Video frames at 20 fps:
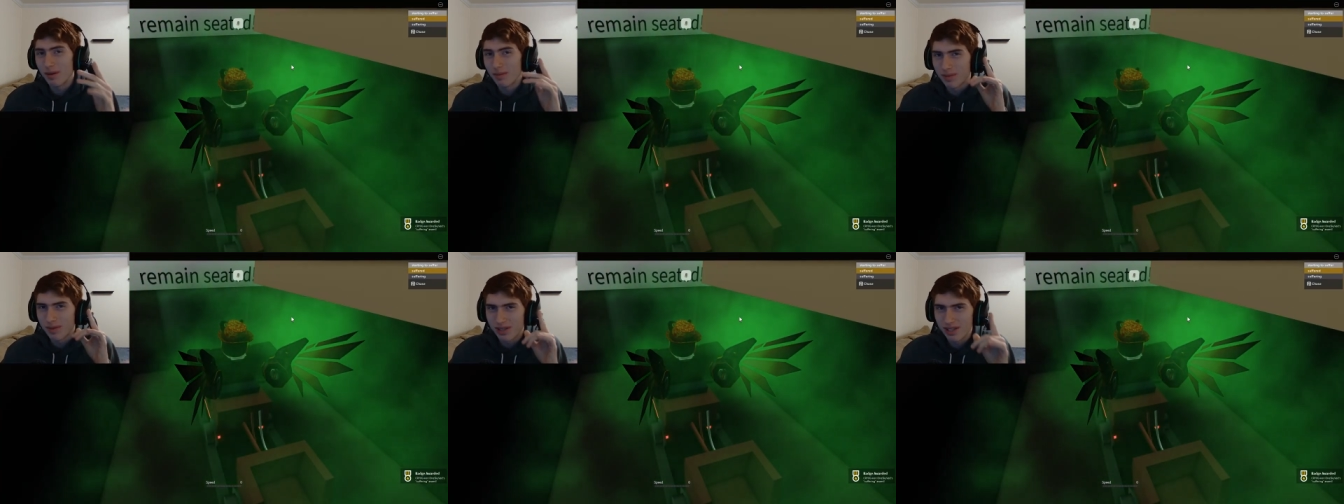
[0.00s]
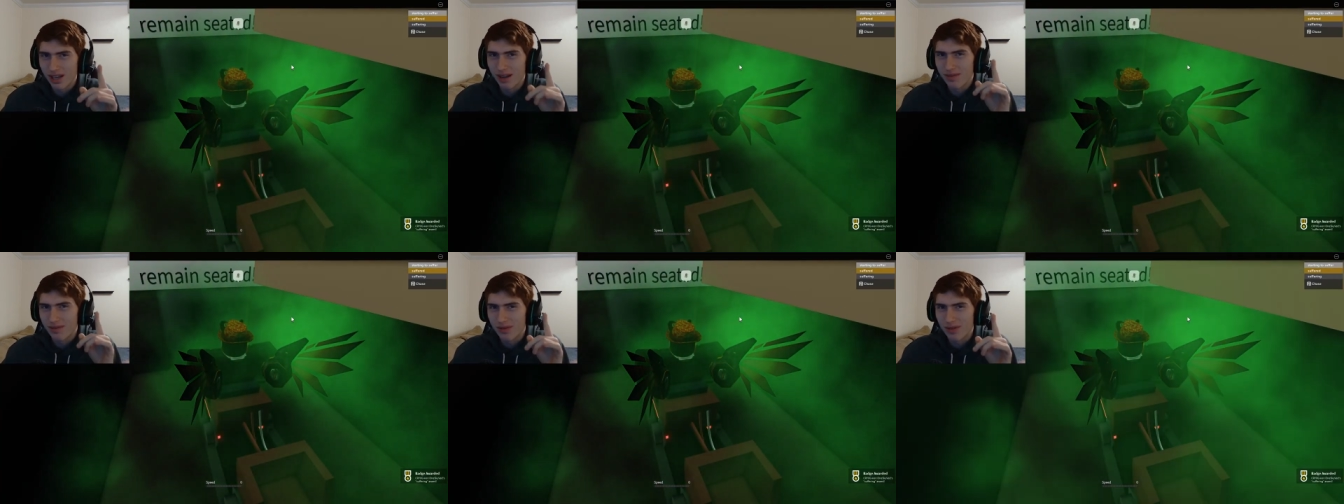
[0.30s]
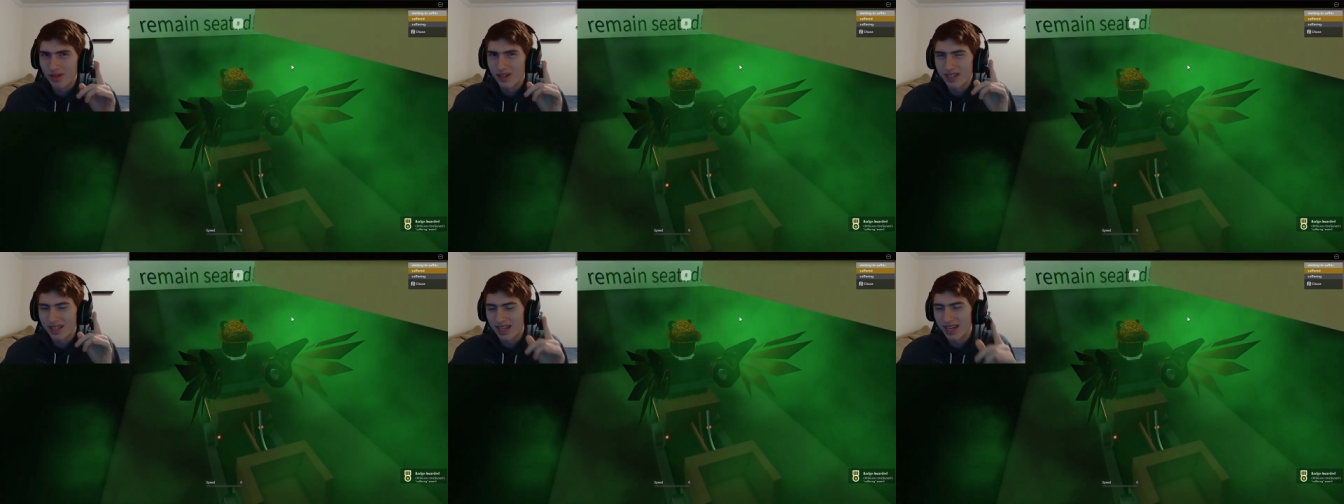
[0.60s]
I'm
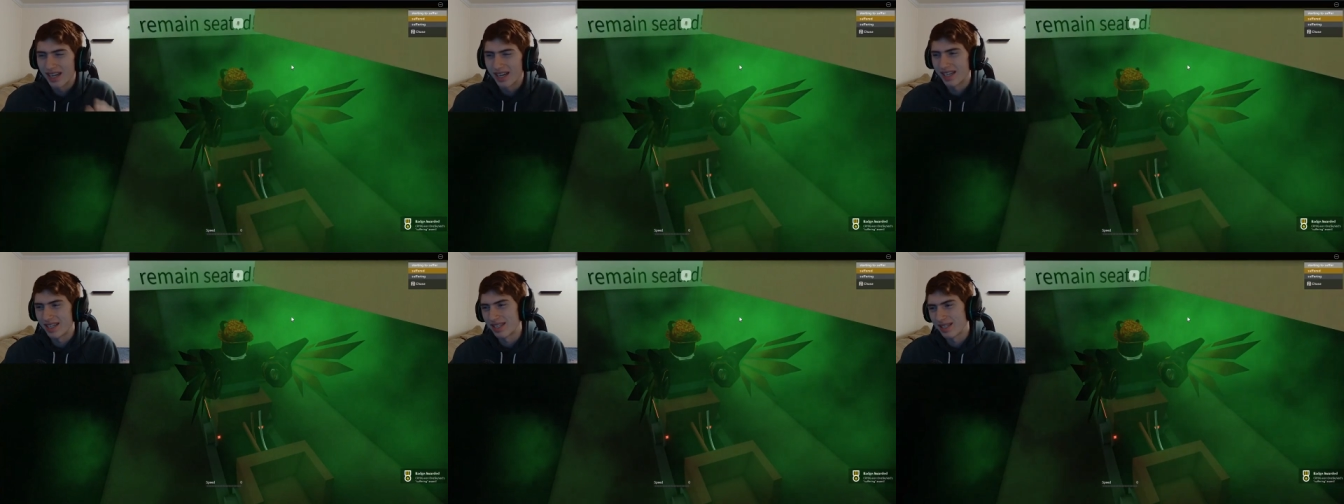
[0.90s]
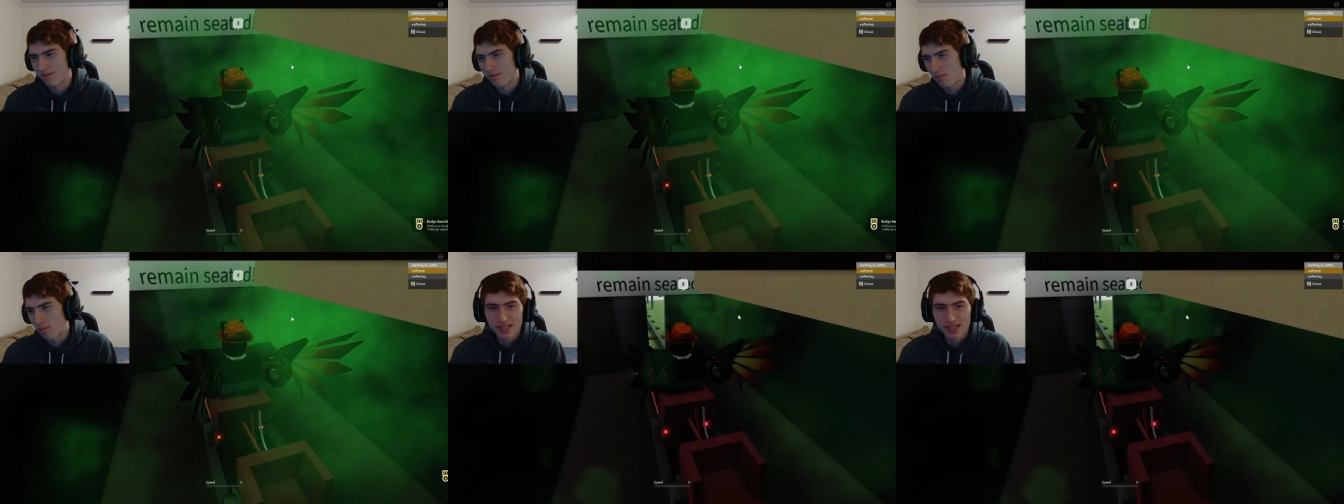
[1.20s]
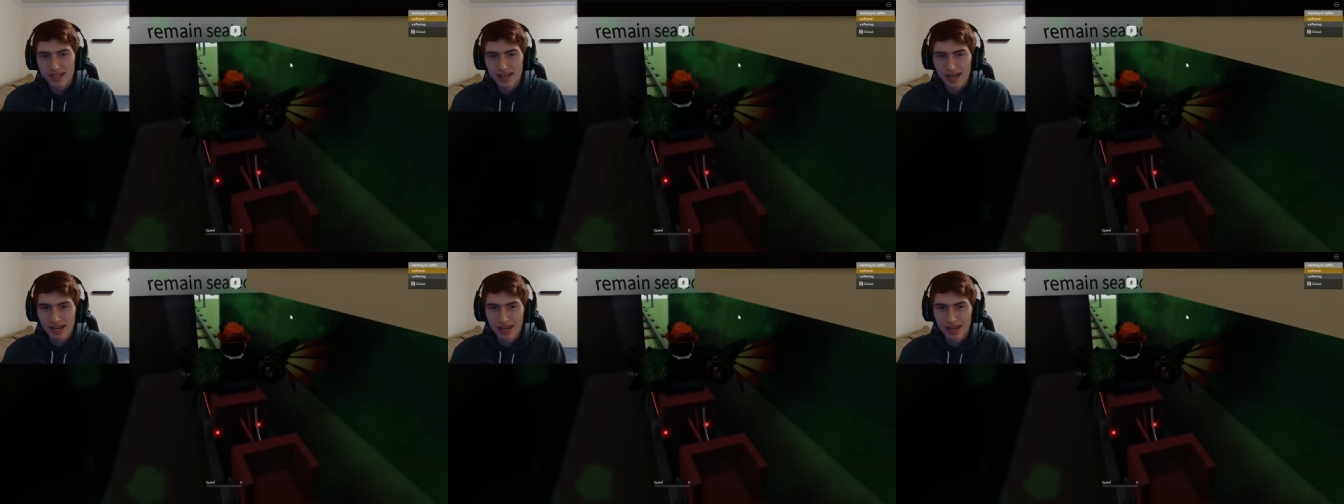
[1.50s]
suffering, guys.
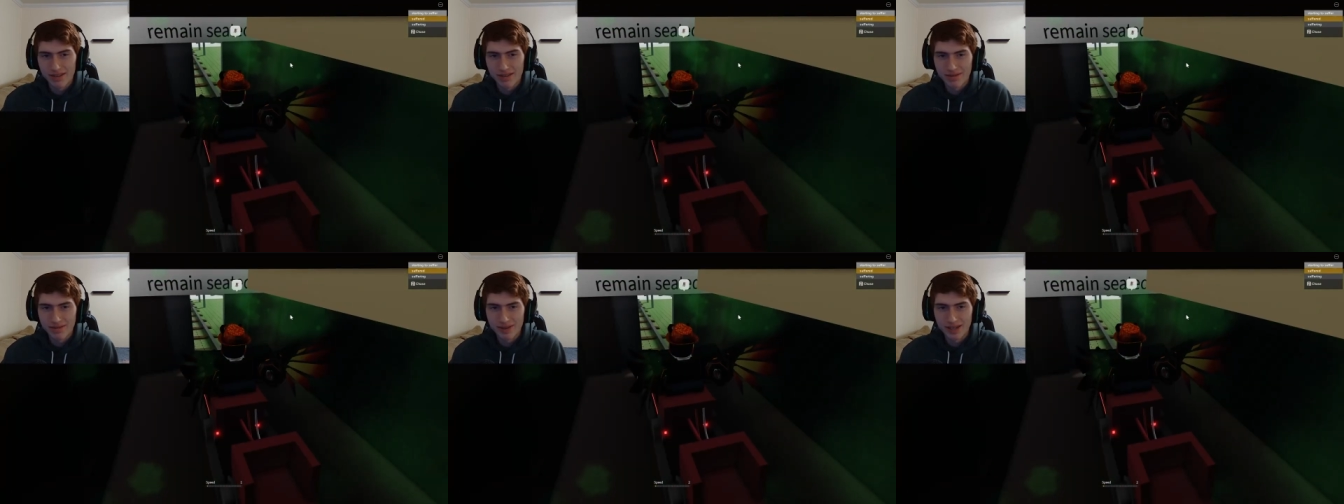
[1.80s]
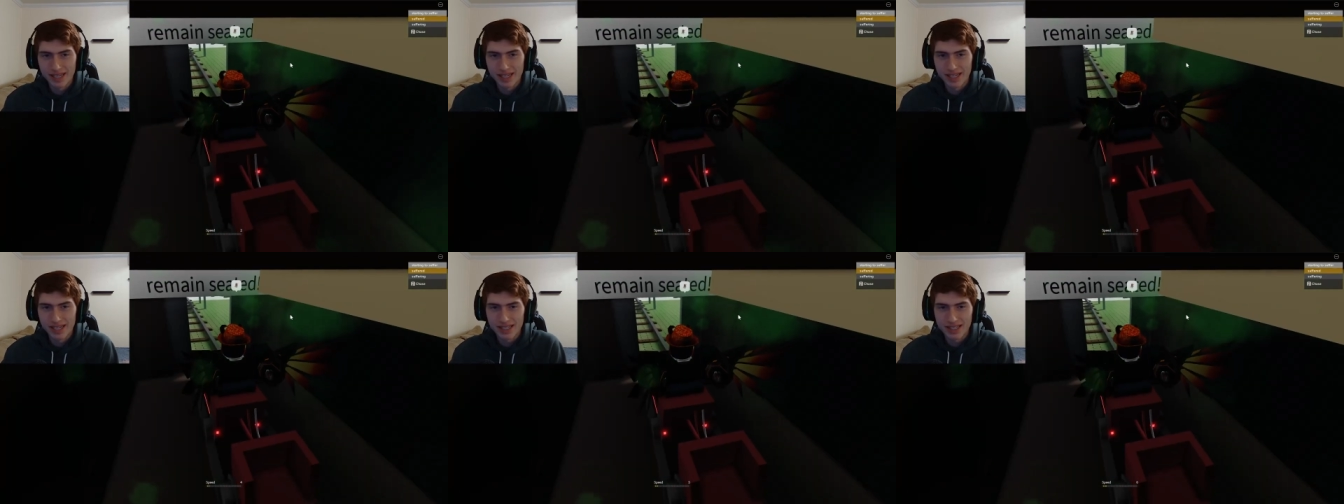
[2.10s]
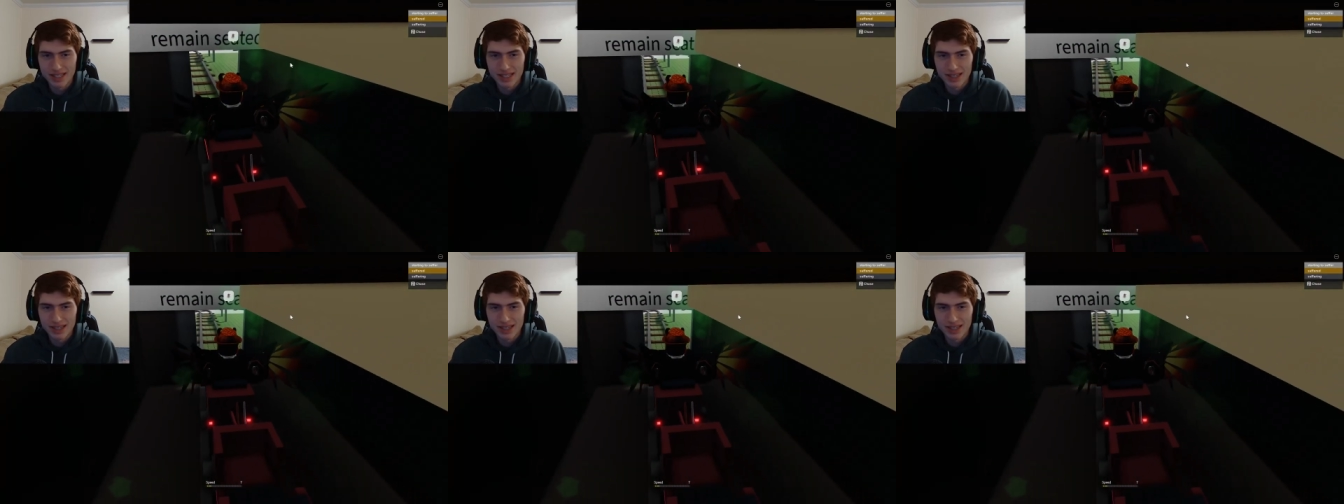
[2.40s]
I have made it.